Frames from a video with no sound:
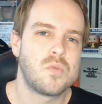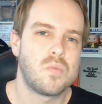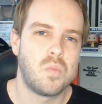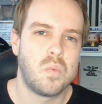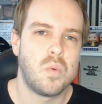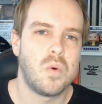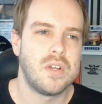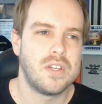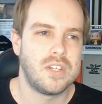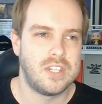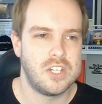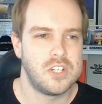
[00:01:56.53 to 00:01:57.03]

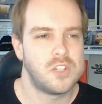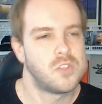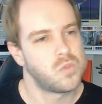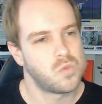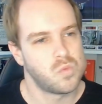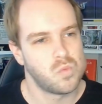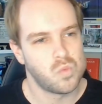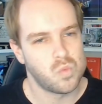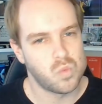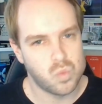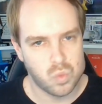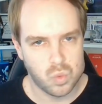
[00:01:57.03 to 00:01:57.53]
what this
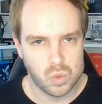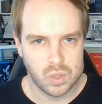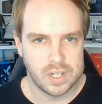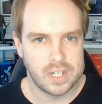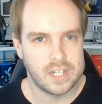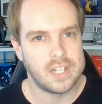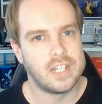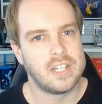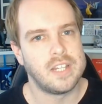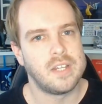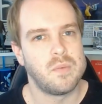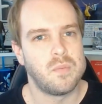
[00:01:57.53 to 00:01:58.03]

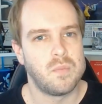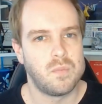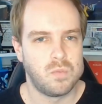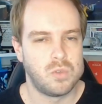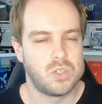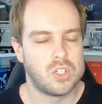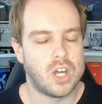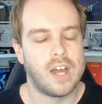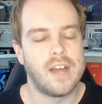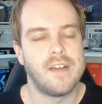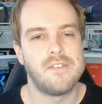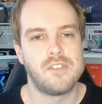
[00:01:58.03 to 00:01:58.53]
really
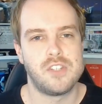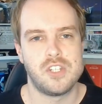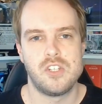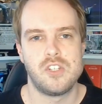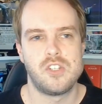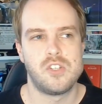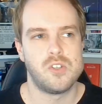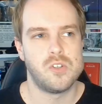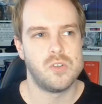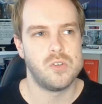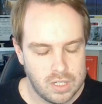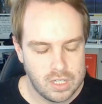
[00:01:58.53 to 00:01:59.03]
dives
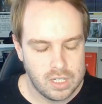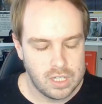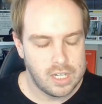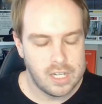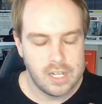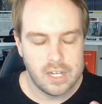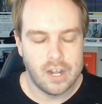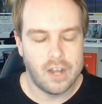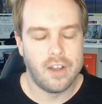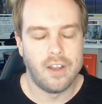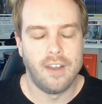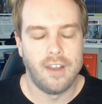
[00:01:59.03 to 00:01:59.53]
into in
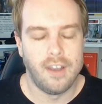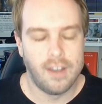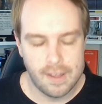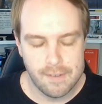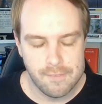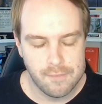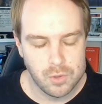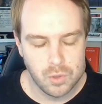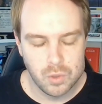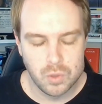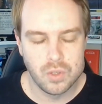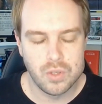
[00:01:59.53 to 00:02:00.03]
a
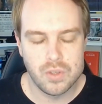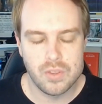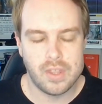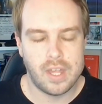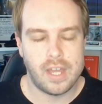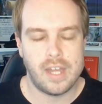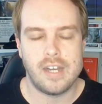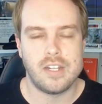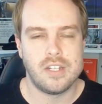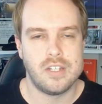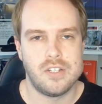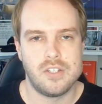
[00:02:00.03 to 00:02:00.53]
level
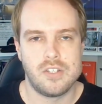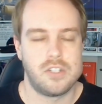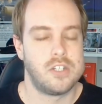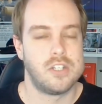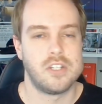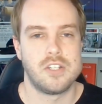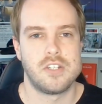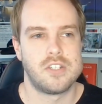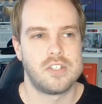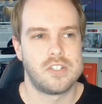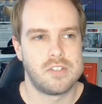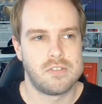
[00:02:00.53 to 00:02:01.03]
that is
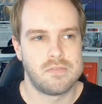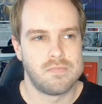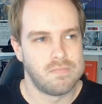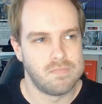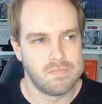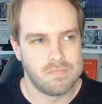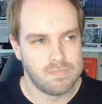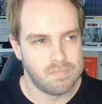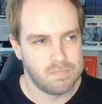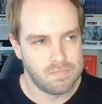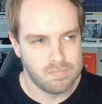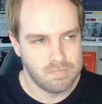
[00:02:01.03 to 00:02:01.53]
just
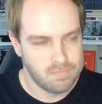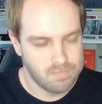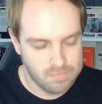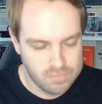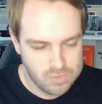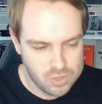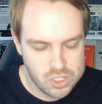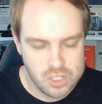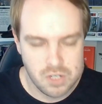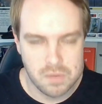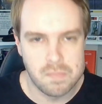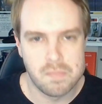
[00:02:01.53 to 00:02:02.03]

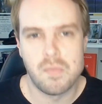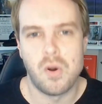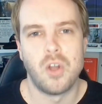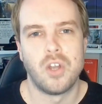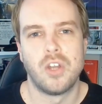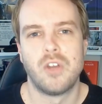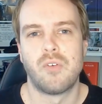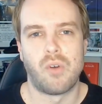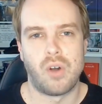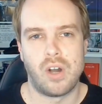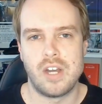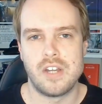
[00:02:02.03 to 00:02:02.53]

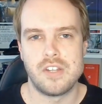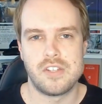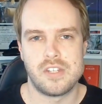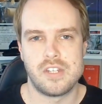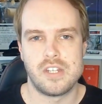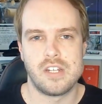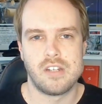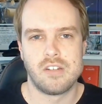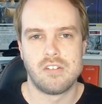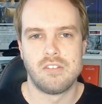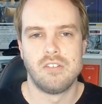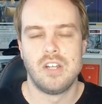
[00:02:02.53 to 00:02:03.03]

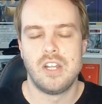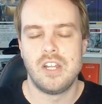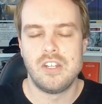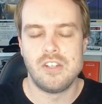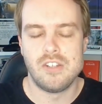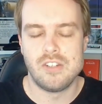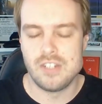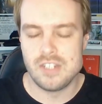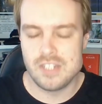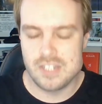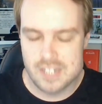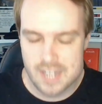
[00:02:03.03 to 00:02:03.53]
demoralizing and
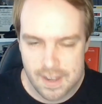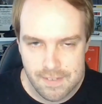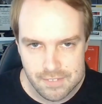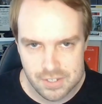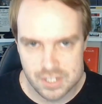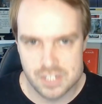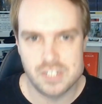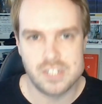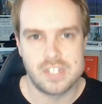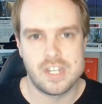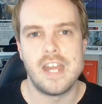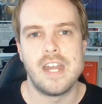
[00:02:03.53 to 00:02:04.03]

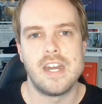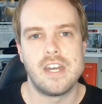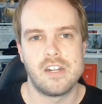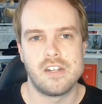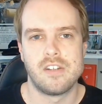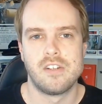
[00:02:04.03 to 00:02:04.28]
devastating.